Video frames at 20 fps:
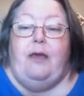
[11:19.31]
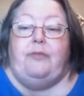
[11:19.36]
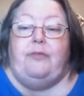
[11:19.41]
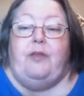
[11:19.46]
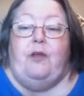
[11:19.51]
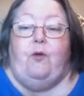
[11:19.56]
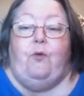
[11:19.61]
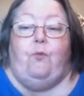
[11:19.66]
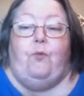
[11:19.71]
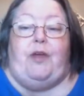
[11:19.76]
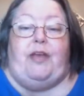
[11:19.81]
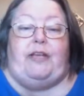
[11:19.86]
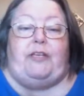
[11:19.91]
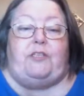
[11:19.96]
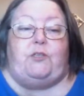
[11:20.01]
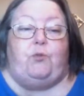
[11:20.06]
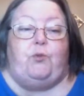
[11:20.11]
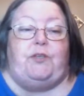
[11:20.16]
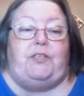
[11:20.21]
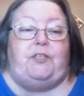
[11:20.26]
Their
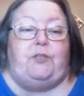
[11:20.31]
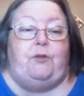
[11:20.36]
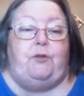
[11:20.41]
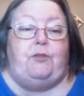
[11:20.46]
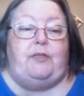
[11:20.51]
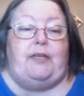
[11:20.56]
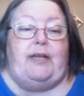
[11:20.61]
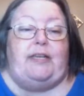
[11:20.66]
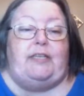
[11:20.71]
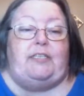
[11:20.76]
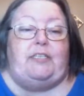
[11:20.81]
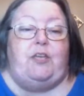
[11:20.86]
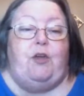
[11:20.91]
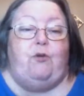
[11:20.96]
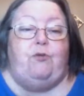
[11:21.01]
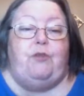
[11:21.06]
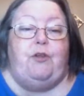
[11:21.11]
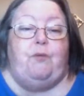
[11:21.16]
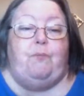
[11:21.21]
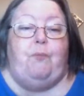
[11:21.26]
wings whistled as
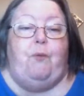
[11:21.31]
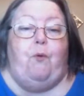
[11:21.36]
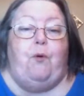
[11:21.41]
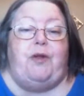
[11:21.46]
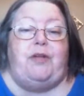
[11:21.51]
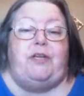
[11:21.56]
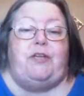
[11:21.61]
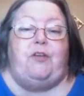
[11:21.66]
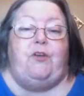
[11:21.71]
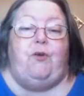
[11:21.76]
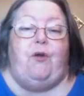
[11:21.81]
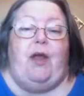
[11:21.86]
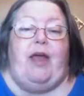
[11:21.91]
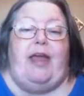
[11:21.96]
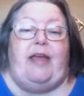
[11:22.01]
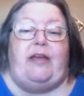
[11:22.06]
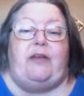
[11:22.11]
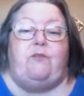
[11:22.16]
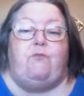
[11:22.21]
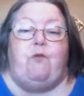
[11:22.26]
though their pointed
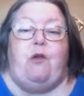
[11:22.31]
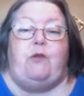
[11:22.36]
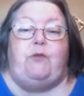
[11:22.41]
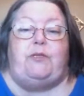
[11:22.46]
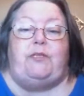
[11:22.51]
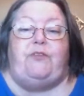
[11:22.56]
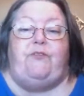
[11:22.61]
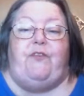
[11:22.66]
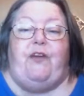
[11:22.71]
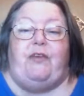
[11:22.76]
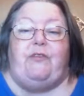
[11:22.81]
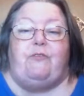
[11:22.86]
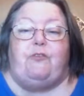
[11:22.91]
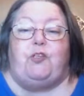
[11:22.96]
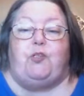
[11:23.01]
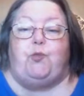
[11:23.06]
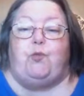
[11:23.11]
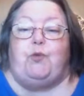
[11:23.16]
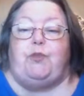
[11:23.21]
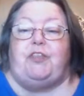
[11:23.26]
gray and rosy
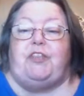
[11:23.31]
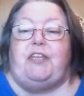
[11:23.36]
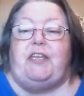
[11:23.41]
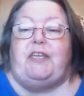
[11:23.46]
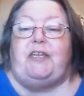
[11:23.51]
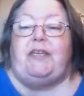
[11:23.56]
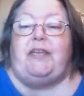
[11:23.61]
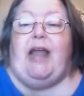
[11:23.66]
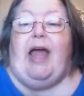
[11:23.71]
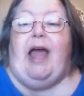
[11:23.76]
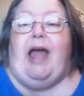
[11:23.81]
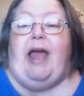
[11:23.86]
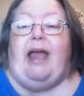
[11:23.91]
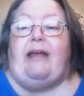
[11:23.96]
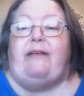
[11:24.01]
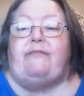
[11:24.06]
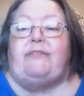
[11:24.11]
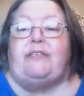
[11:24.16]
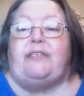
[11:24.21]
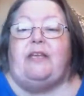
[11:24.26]
feathers were thin
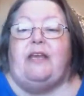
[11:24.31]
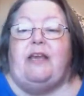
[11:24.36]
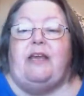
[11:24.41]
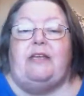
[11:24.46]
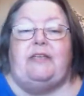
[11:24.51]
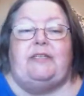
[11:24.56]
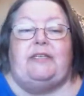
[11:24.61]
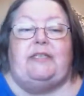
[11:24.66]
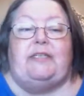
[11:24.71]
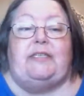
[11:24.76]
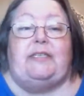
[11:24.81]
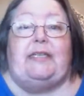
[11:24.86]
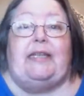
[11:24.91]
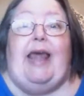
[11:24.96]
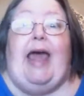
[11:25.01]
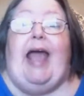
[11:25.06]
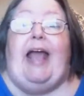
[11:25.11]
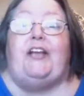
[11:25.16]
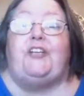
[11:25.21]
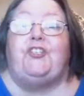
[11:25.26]
knives to
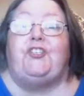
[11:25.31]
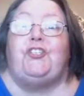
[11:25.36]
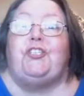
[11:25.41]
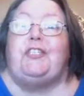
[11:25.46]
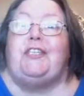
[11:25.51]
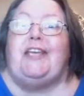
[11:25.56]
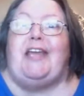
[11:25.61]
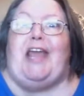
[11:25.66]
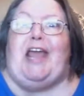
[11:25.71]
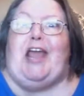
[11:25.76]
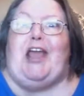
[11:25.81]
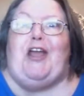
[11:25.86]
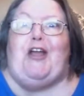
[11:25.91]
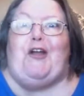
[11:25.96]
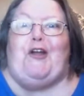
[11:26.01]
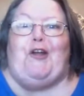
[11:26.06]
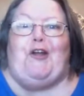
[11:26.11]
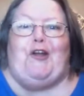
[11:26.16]
slash the air.